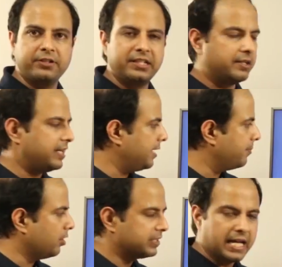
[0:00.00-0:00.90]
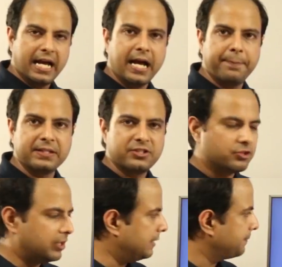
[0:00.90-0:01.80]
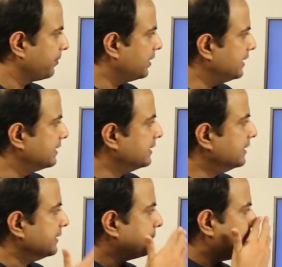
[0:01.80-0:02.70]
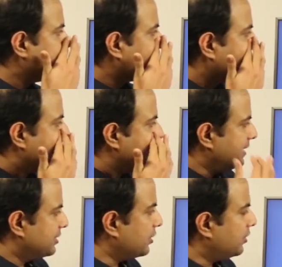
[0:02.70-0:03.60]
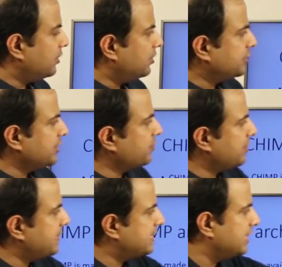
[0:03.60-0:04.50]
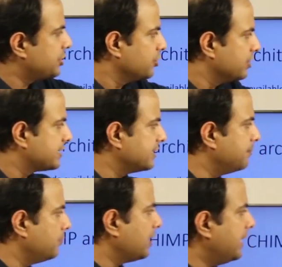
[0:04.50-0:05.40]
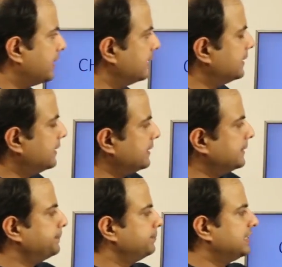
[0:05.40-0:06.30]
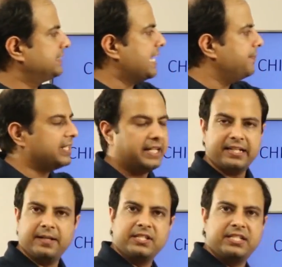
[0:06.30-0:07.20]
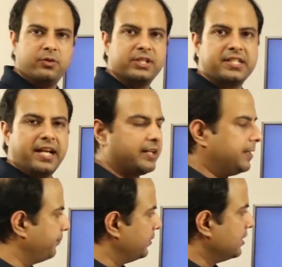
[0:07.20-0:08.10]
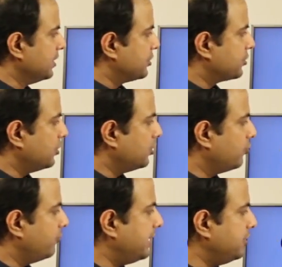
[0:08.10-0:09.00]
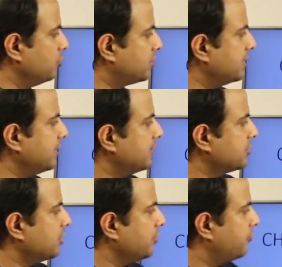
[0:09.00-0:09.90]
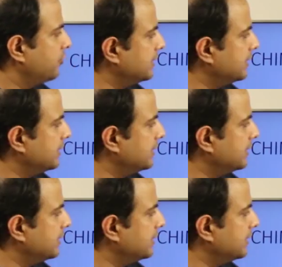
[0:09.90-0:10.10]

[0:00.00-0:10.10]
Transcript: with the game or the app, and so on. Right? So this one basically shows more like the time diagram, the sequence diagram. So when a user sort of